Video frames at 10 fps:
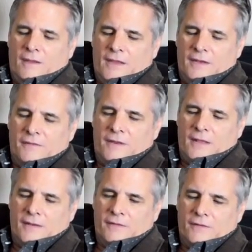
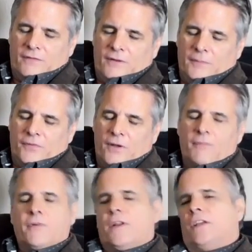in-debt
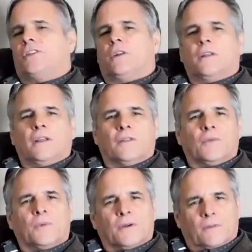sub-sovereign nation in the
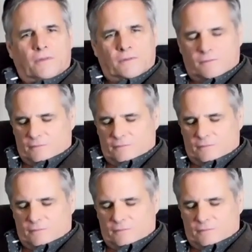world.